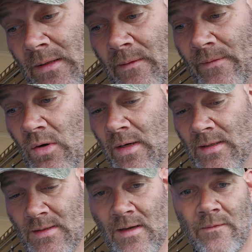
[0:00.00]
the finer
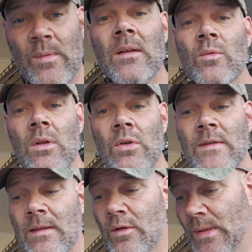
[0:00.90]
stuff, but we'll lose
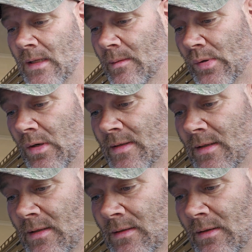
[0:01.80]
a little bit in the
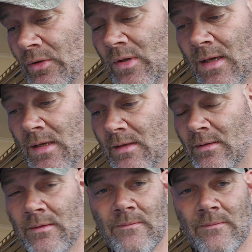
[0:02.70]
process. Who cares?